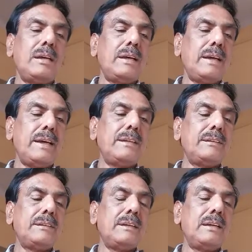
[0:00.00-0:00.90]

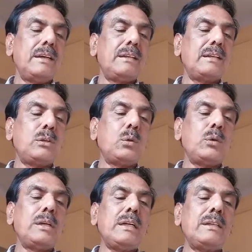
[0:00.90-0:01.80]
Hence, the
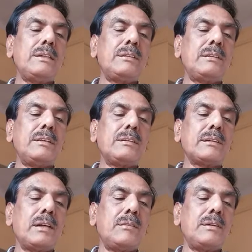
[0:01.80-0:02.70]
total distance
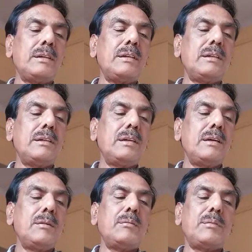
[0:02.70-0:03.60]
covered
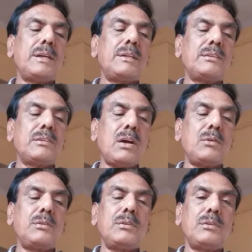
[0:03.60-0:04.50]
by the
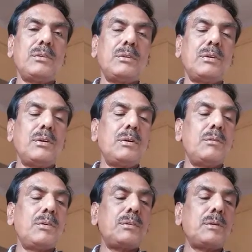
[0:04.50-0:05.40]
sound
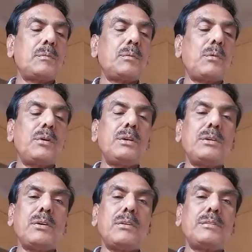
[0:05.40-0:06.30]
from the
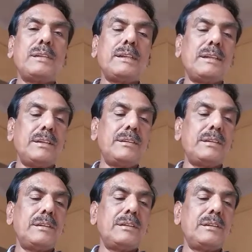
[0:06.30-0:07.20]
point of
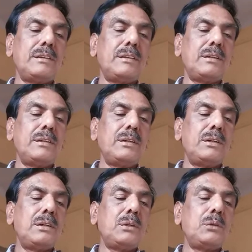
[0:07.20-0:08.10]
generation
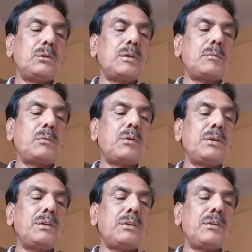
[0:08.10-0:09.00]
to the
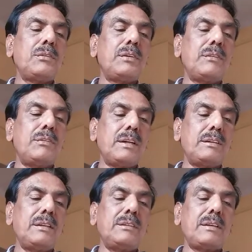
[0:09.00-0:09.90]
point of
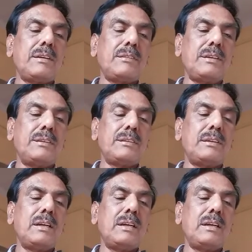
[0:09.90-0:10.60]
reflecting surface,